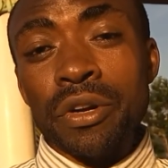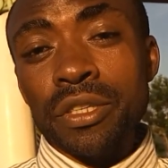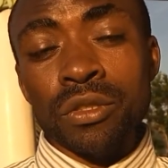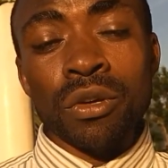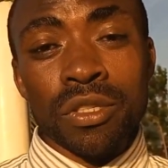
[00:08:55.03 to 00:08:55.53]

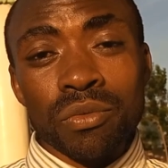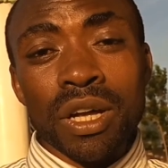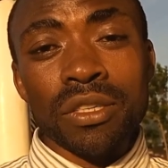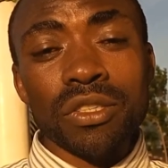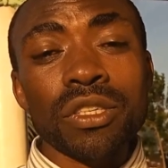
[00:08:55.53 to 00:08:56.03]
those
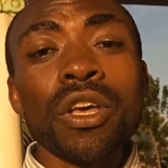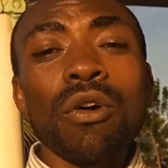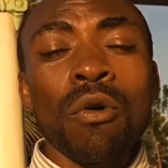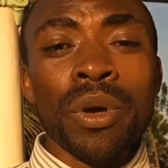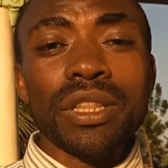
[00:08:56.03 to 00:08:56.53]
ones
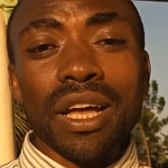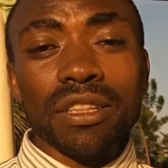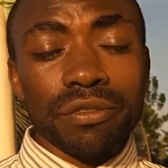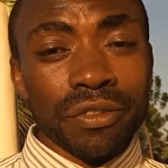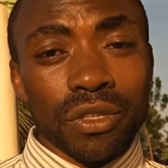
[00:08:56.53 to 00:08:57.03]
who made
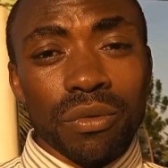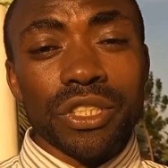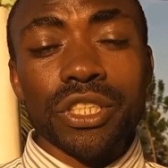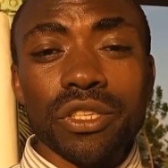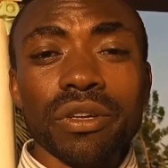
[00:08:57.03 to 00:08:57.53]
that video
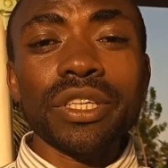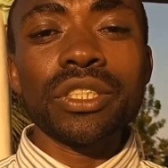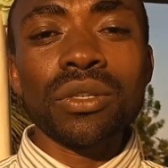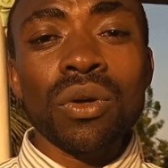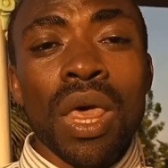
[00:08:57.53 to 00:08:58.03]
which is
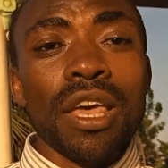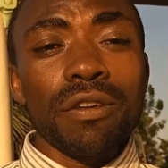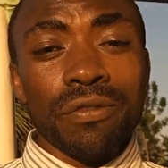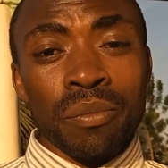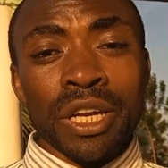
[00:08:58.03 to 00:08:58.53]
original.
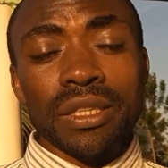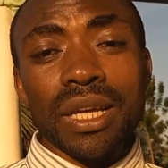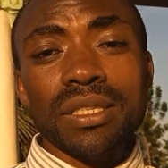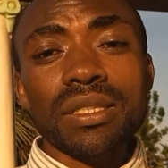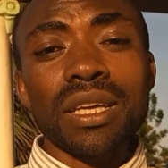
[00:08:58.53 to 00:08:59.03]
If you
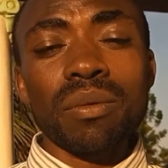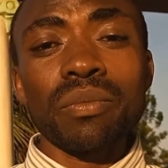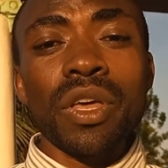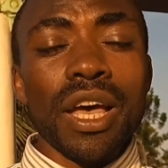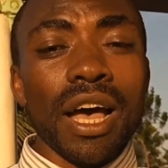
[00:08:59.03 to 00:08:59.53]
monetize
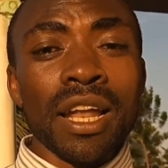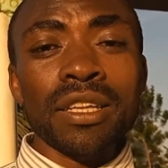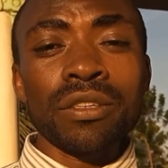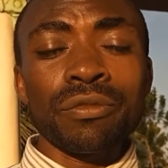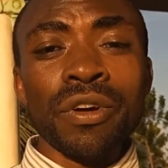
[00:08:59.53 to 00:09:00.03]
them and
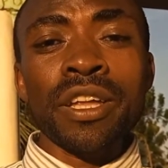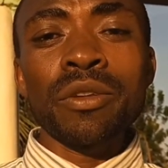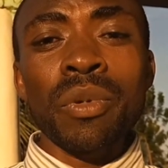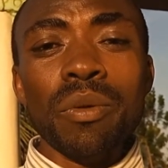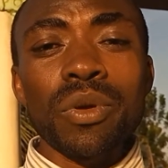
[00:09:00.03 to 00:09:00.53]
you find maybe